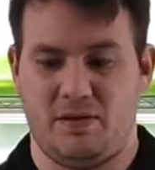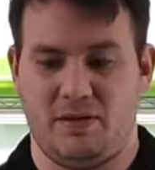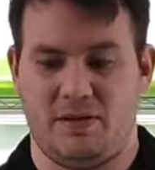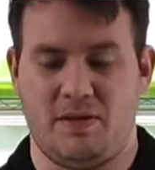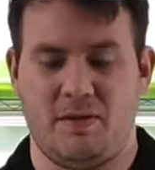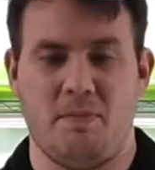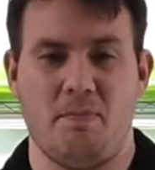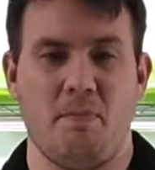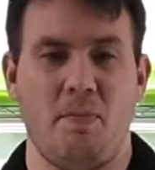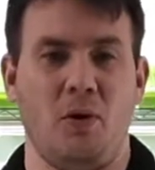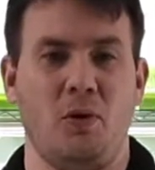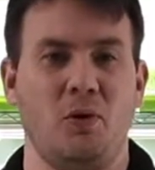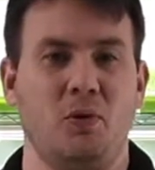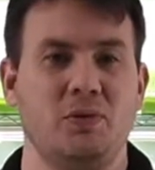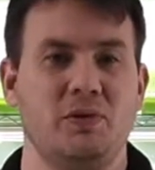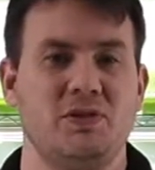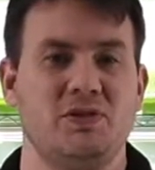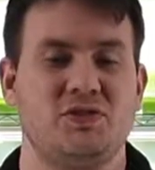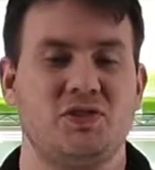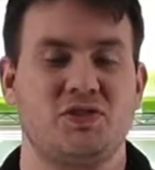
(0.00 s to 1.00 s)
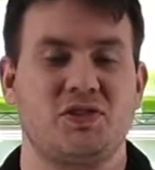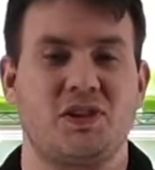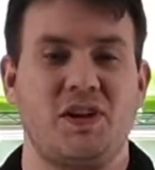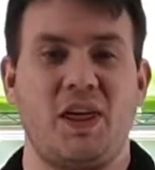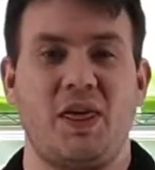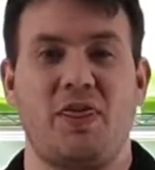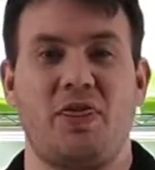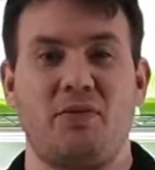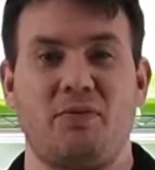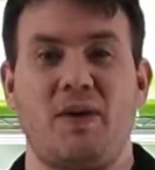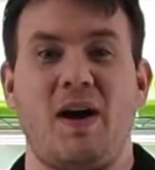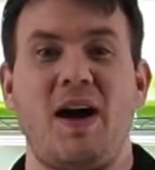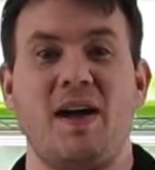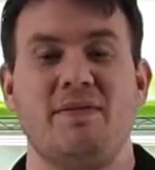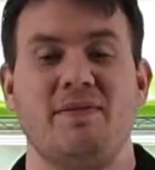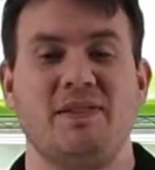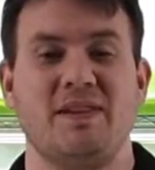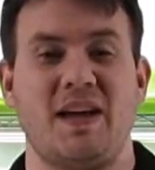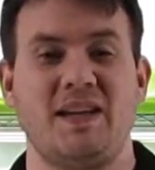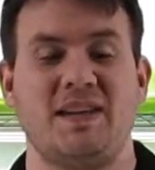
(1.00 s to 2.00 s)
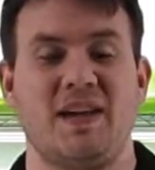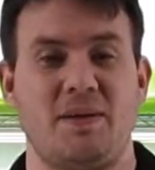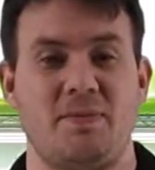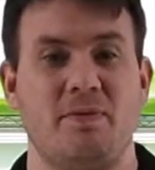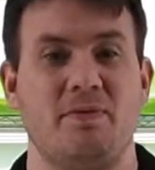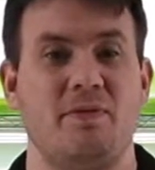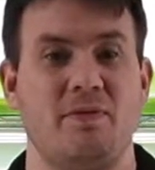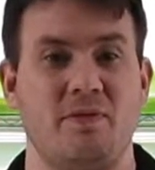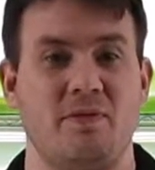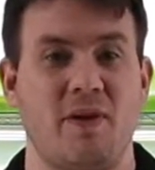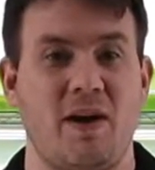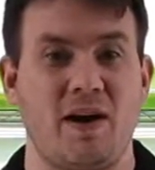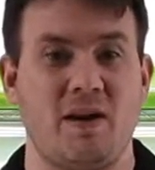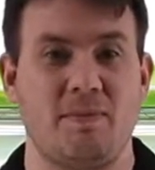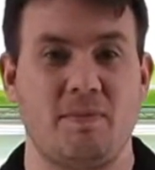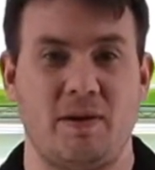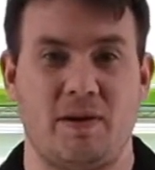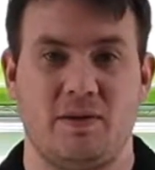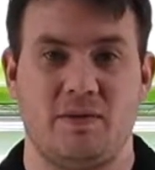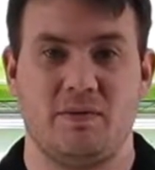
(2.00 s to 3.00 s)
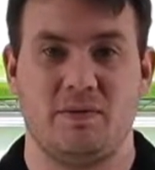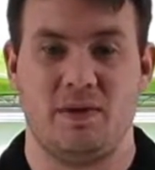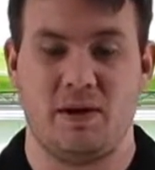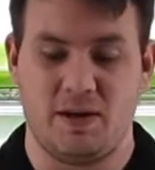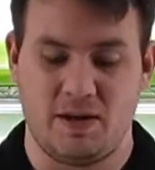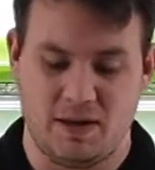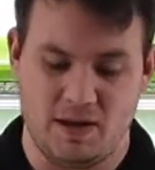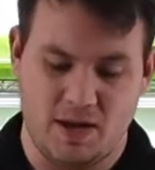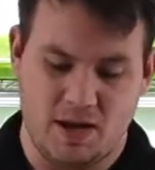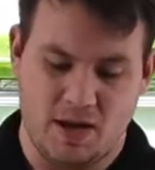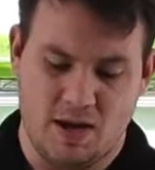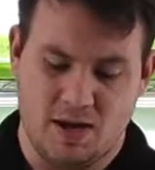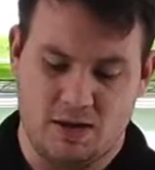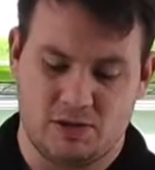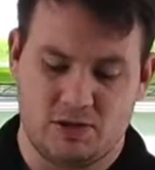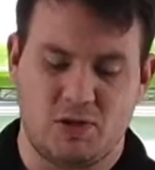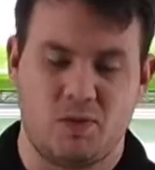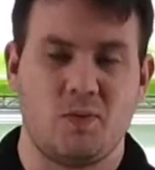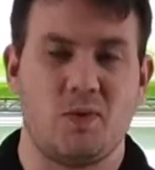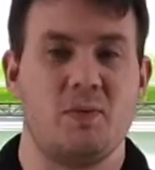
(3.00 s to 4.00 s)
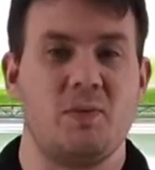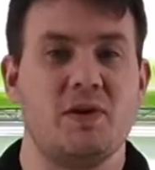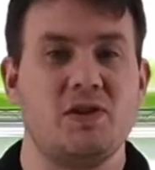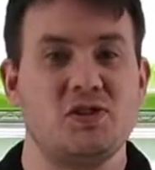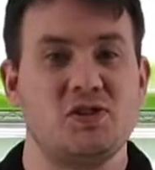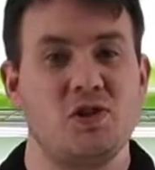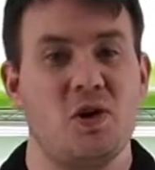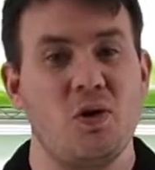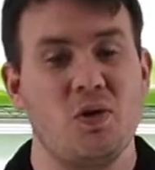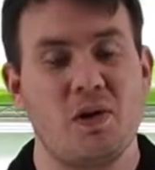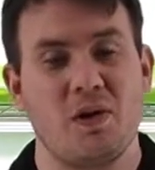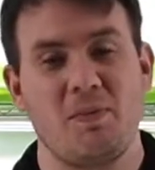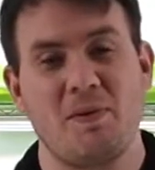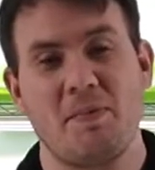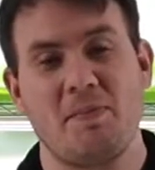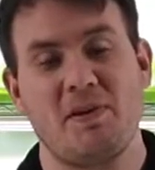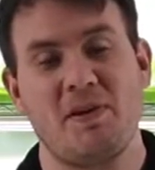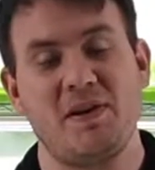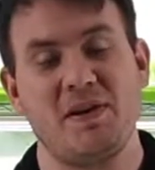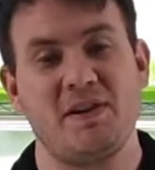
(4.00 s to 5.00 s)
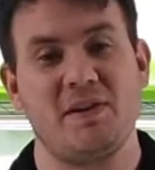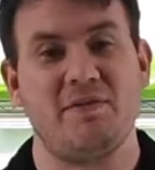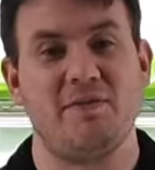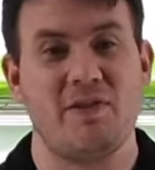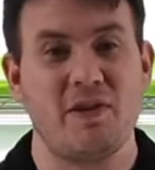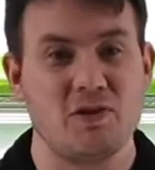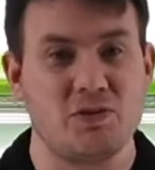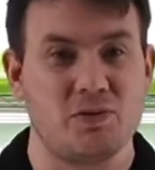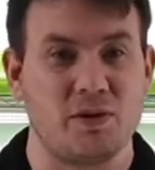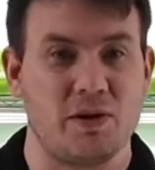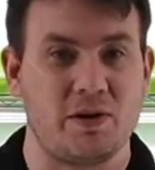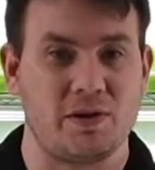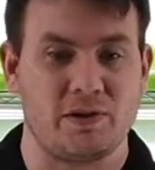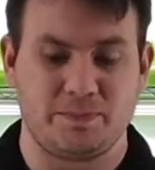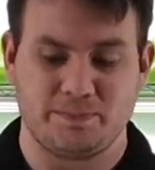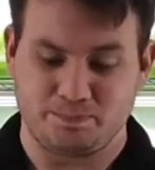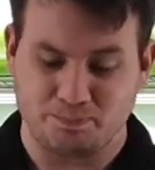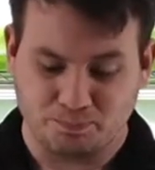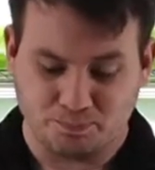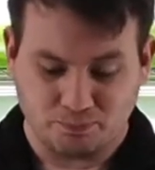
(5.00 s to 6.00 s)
the mold is just going to thrive in that type of environment, right? So when we soak it, we put it in the refrigerator,